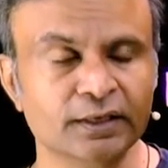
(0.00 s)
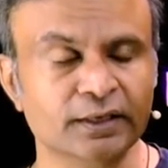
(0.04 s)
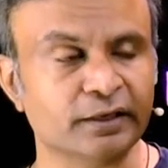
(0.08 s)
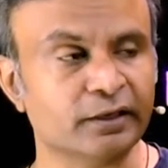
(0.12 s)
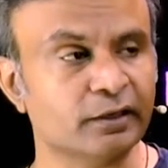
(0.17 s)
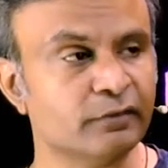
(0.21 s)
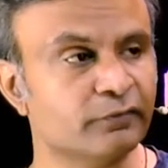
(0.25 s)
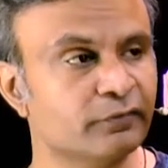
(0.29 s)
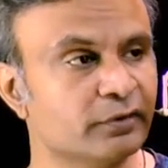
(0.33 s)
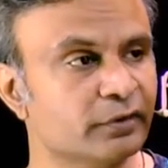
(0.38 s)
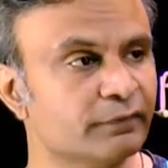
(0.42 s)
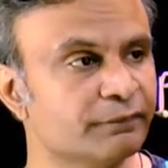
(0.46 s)

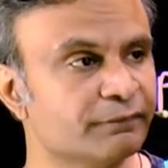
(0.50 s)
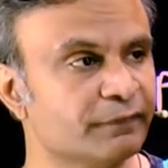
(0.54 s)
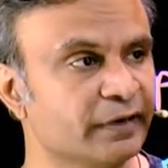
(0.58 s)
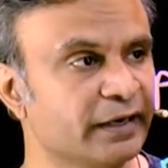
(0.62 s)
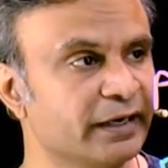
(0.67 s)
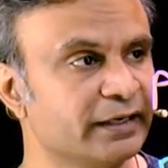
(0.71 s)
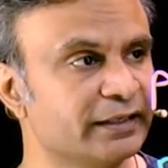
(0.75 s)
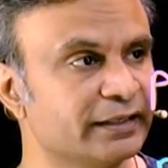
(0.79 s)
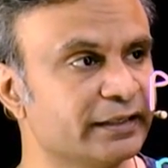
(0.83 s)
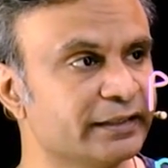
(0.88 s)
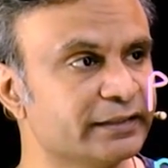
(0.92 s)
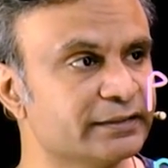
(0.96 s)
Here we are
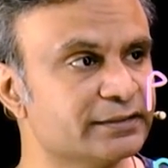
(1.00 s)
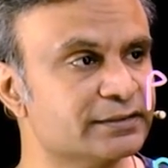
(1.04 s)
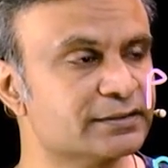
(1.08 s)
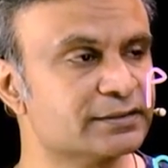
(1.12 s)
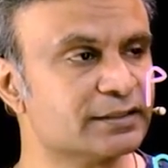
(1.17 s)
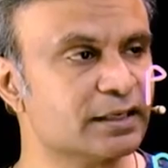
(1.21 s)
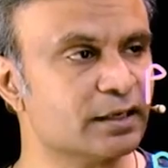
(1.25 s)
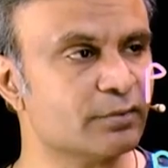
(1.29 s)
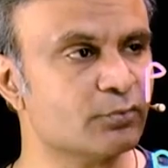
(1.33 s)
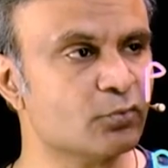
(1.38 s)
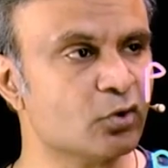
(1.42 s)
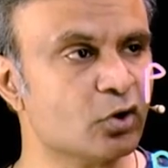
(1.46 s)
finding
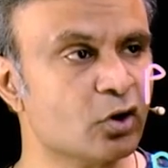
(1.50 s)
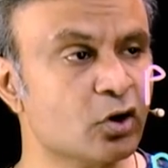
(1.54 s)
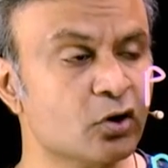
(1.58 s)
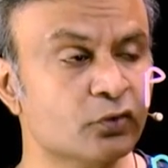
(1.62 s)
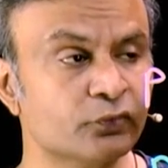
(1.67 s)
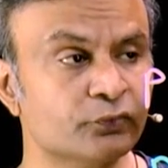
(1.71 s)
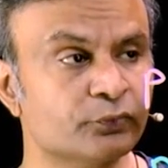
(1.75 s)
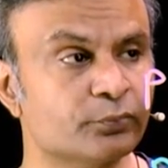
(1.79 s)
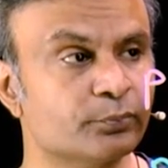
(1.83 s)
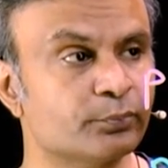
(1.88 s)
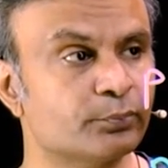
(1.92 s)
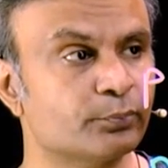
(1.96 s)
sum
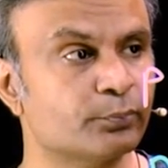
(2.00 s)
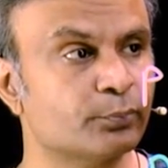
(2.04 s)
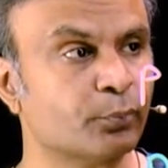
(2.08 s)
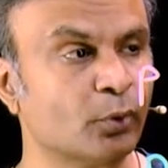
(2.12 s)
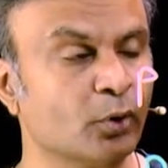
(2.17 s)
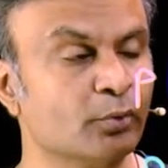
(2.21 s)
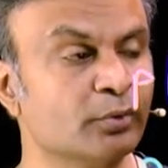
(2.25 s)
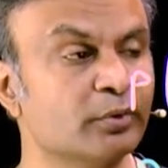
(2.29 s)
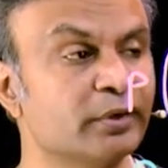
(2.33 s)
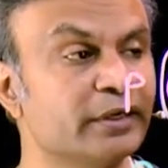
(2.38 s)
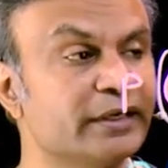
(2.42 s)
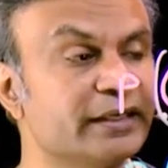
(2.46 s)
of
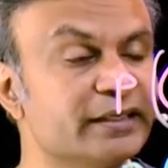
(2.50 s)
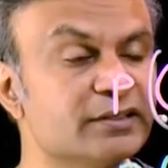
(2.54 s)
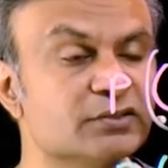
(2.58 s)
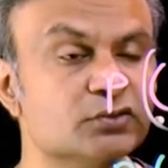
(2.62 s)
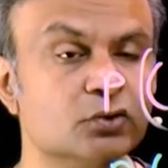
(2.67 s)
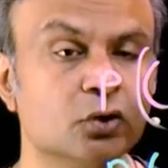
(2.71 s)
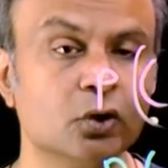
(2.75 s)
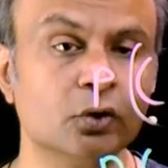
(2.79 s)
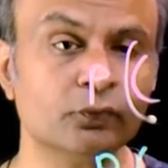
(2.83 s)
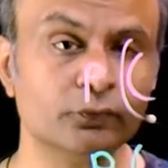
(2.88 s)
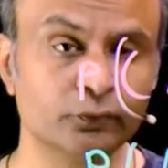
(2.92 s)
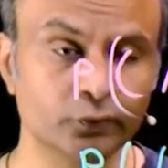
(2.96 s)
probabilities
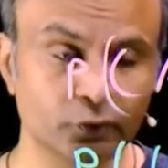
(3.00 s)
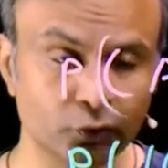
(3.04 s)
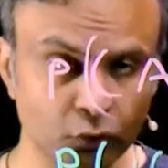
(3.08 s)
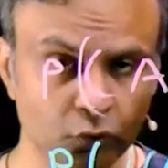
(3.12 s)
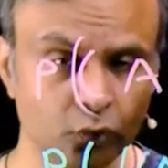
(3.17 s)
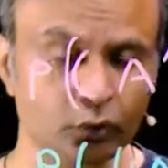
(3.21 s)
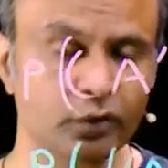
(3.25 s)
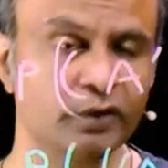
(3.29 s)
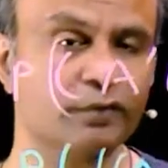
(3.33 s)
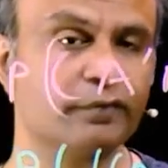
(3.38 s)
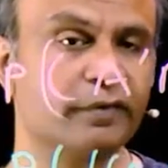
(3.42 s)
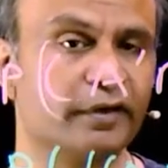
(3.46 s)
of
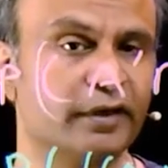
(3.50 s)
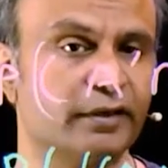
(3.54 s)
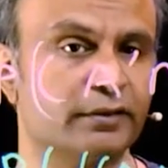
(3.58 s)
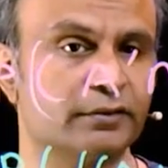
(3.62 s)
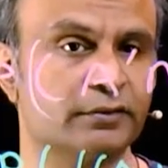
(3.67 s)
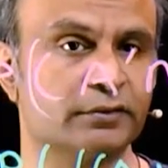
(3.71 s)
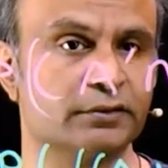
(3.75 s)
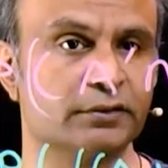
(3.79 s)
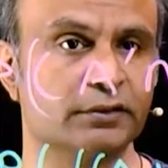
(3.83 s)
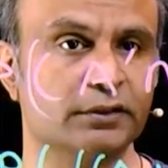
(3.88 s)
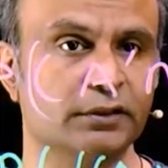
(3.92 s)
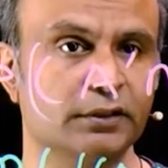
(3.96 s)
two
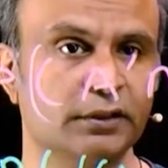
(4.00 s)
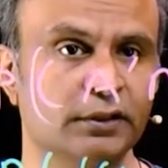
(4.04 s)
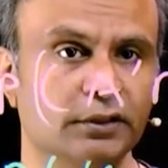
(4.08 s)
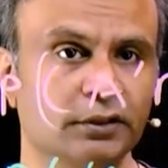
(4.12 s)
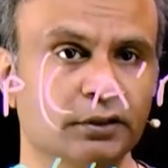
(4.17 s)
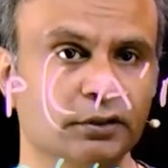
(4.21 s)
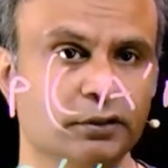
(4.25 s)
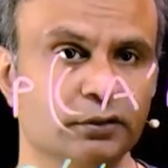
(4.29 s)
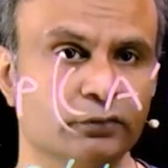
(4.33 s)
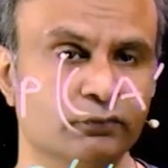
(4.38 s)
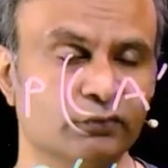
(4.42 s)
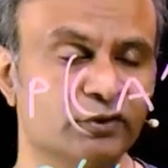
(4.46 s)
events
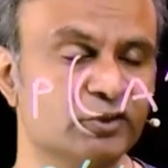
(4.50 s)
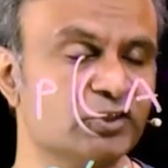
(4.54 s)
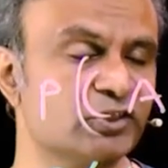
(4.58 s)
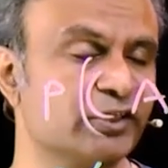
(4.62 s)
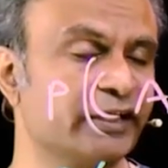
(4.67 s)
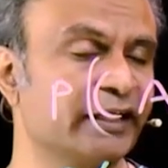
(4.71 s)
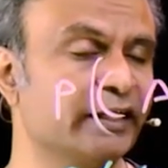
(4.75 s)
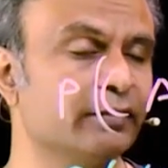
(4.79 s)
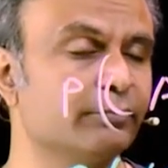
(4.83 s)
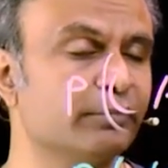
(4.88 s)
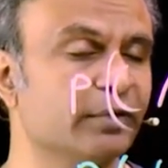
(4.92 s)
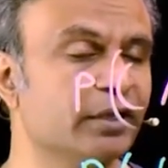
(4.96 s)
which
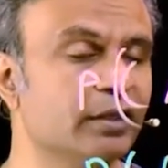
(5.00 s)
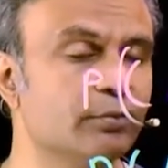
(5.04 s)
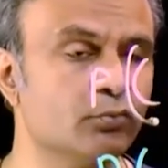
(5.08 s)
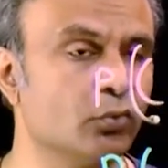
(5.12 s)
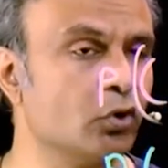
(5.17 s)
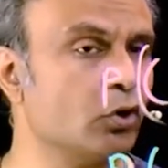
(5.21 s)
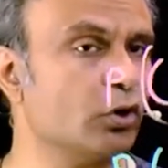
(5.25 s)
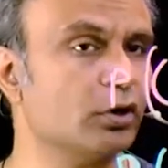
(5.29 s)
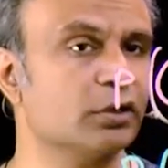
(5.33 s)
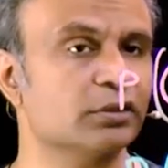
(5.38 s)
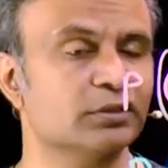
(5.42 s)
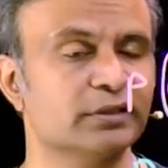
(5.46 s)
can be
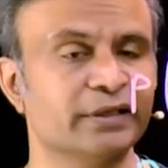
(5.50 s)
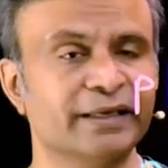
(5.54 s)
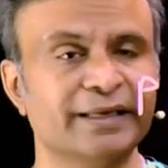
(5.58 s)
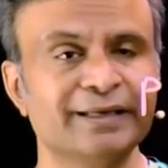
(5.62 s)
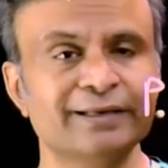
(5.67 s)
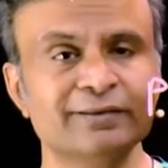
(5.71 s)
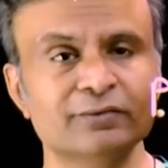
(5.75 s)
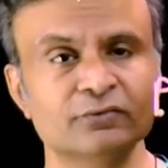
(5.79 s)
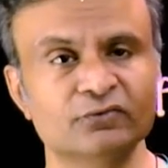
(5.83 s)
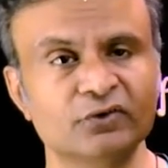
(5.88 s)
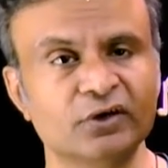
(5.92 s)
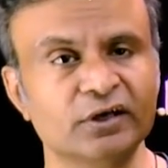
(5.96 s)
more
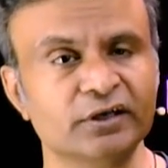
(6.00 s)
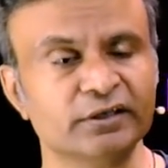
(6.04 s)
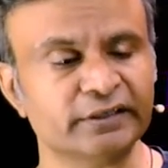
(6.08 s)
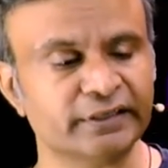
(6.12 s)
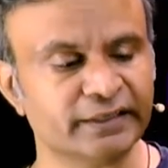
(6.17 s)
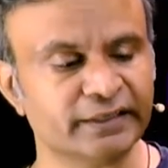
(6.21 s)
than 1.